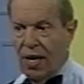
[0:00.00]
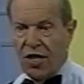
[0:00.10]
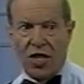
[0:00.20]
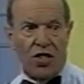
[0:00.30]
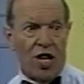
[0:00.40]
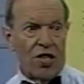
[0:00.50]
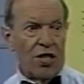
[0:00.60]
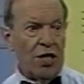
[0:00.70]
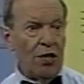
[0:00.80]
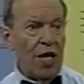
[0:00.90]
I
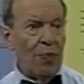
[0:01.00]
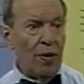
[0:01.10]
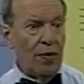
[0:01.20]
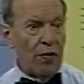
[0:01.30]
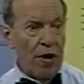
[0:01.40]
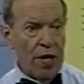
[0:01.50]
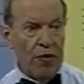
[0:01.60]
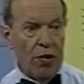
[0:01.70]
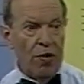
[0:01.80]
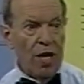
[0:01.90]
suggest that you keep it in front
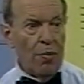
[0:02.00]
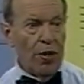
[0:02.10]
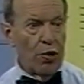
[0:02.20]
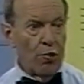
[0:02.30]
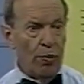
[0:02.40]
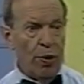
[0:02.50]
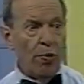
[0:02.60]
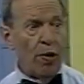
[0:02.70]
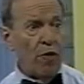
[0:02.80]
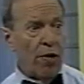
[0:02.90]
of you, because we'll be
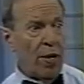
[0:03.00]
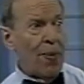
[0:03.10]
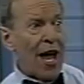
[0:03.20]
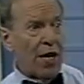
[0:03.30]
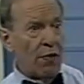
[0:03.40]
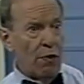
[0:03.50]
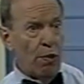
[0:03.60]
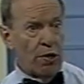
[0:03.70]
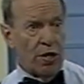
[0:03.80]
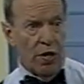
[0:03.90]
referring back and
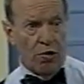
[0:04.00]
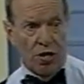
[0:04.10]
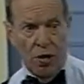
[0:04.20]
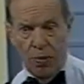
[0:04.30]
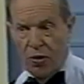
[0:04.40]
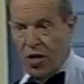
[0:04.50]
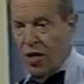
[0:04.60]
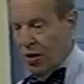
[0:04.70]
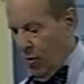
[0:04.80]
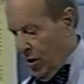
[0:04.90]
forth to those numbers
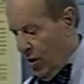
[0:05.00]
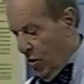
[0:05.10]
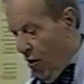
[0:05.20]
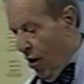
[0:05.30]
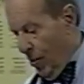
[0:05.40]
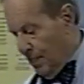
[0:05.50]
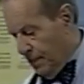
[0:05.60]
during the talk.